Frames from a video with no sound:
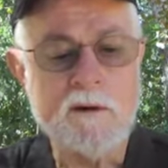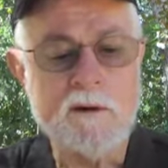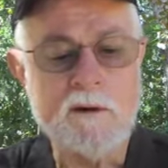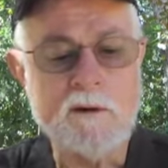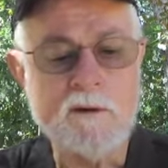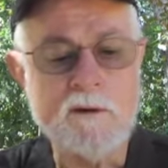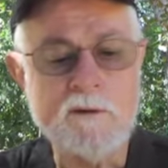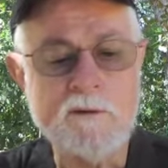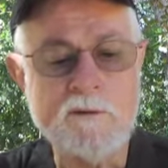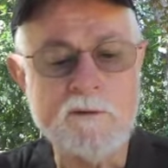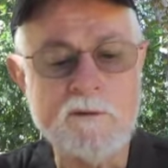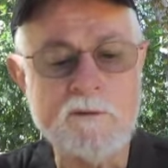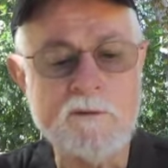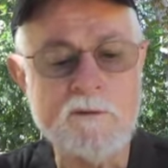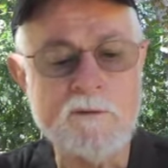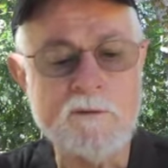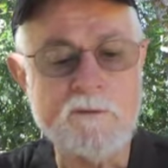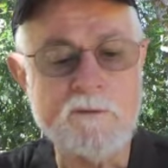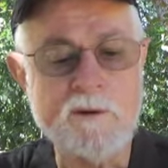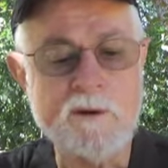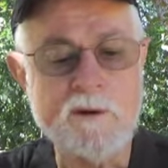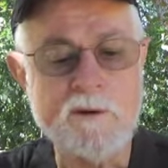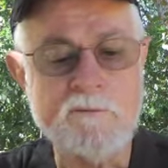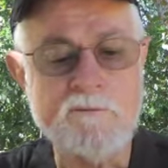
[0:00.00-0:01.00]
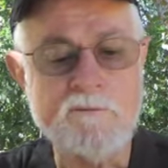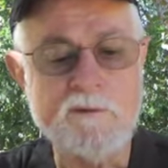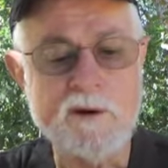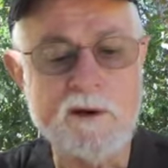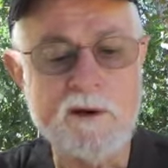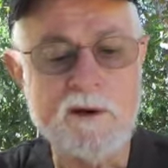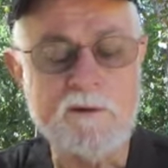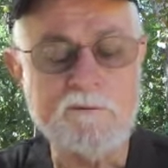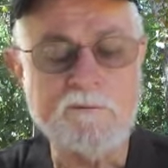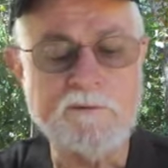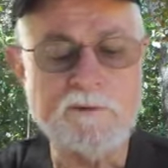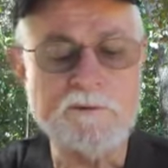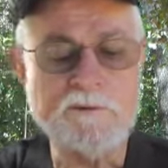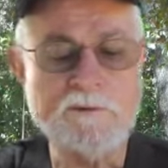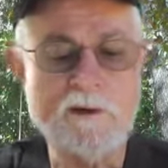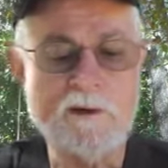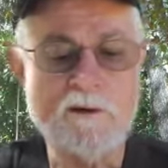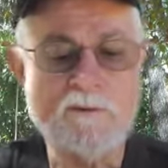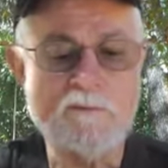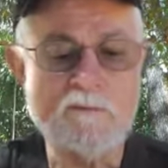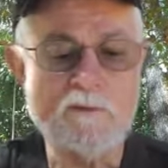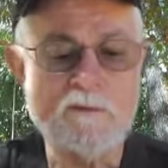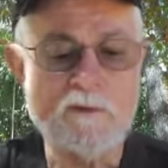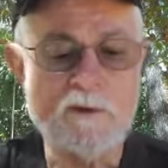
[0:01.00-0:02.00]
125 is
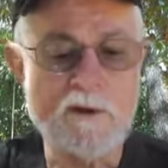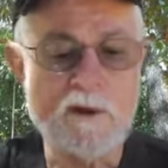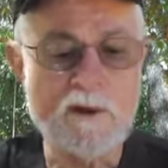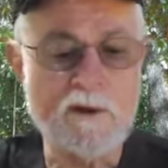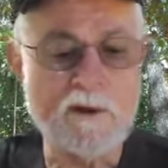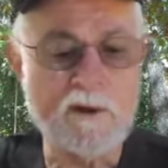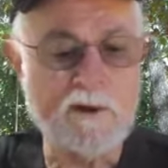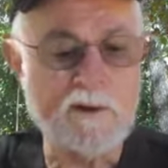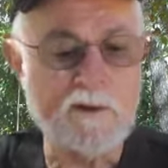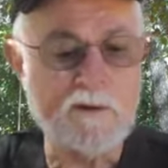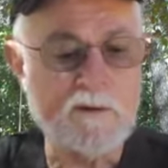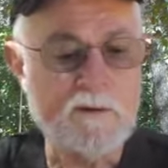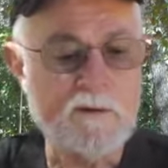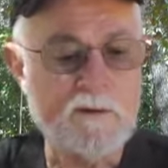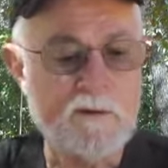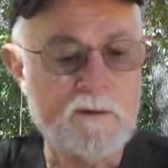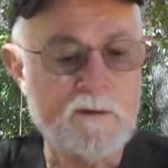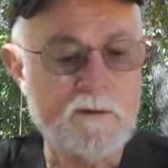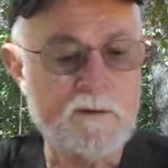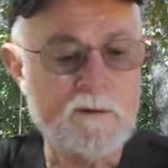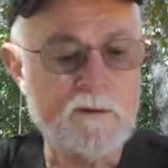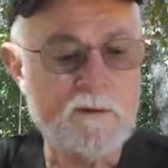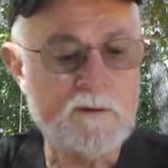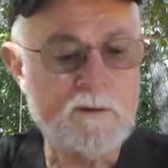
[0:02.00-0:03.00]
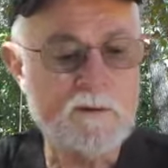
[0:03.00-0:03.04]
not very high at all.